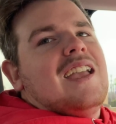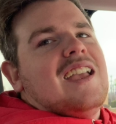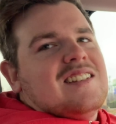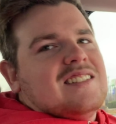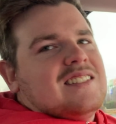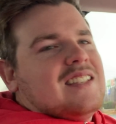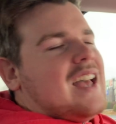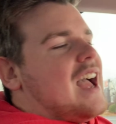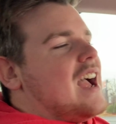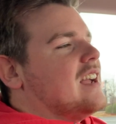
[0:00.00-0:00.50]

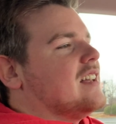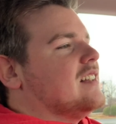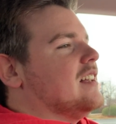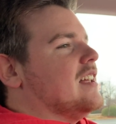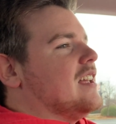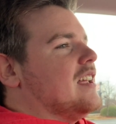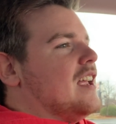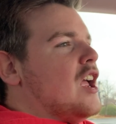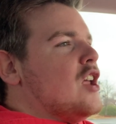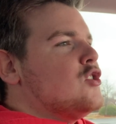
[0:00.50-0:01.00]

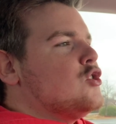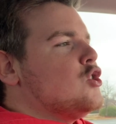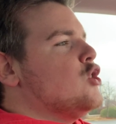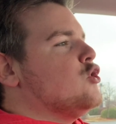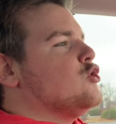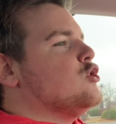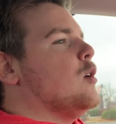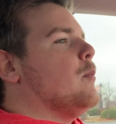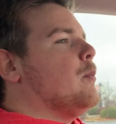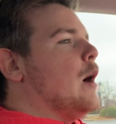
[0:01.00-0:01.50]
exactly,
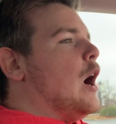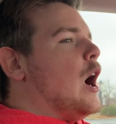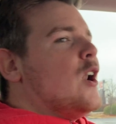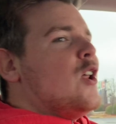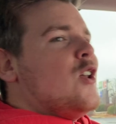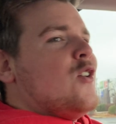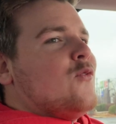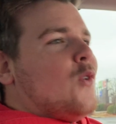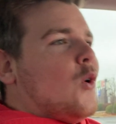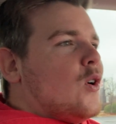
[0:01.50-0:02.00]
it's the
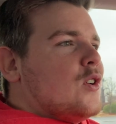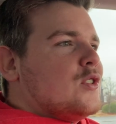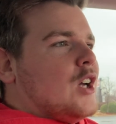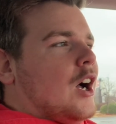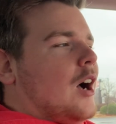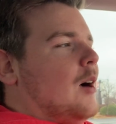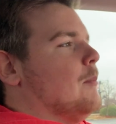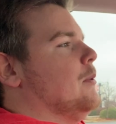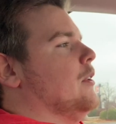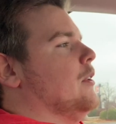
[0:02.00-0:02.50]
body force complex